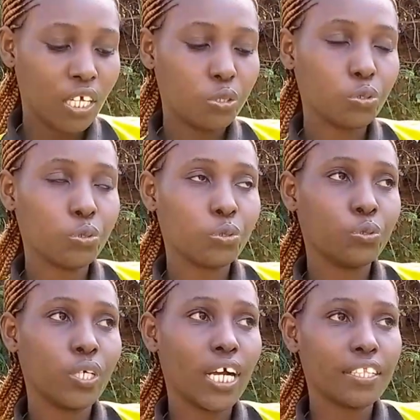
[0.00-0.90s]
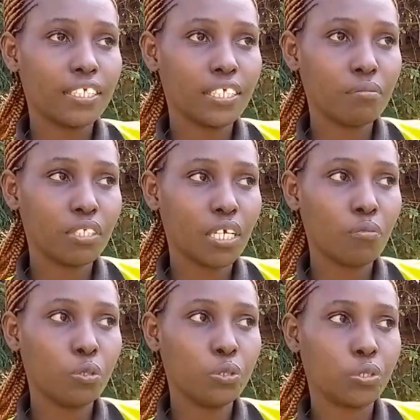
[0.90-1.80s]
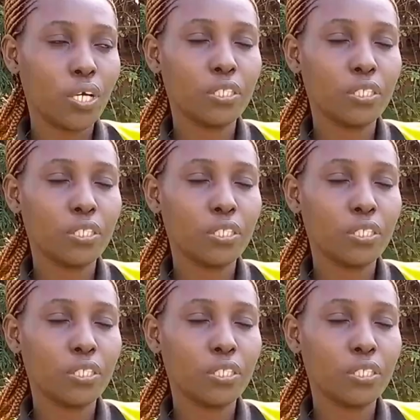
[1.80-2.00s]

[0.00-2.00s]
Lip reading: So at the same time also,